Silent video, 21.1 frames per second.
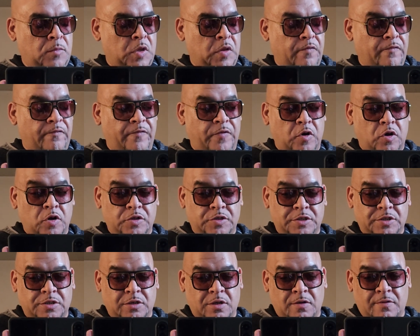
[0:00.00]

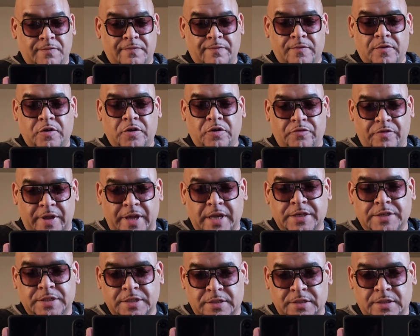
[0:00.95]
version of
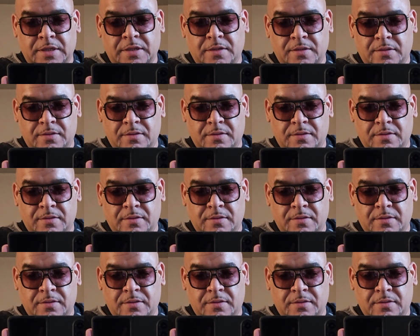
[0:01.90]
Creation E,